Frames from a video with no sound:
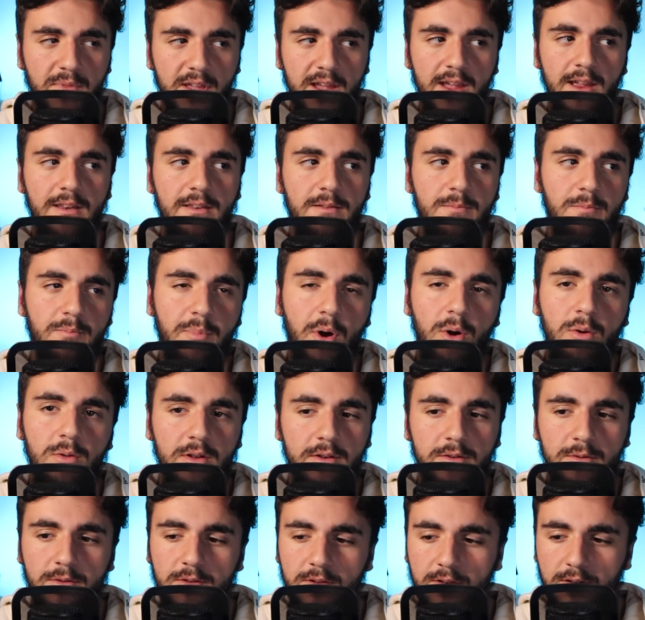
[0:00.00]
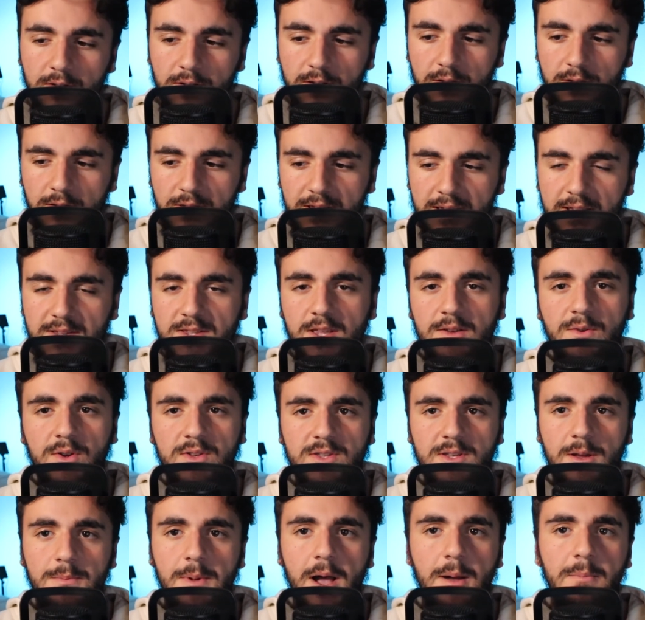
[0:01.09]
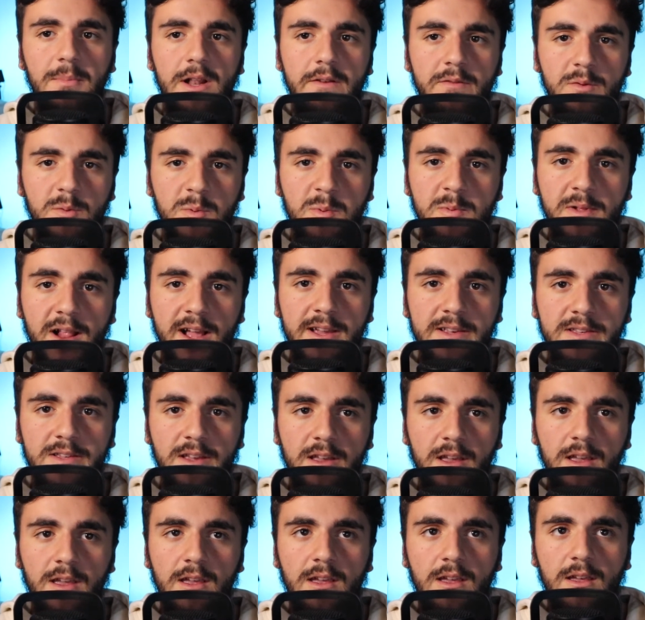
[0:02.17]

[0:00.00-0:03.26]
And Poland, yes, they've got some unbelievable players,